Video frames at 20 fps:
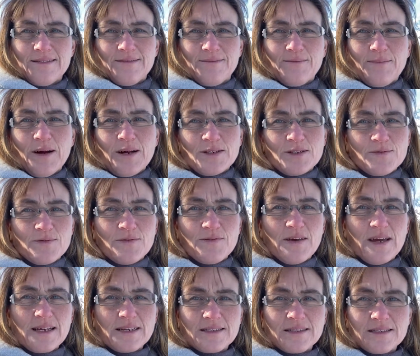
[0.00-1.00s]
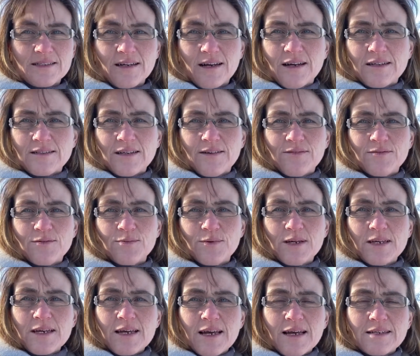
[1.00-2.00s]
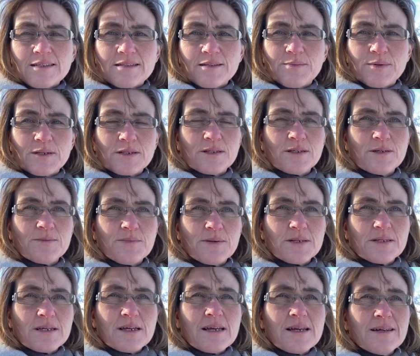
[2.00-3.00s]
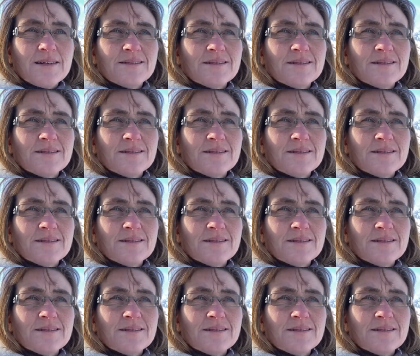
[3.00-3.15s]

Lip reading: much with exercise over the weekend, so I've been too busy.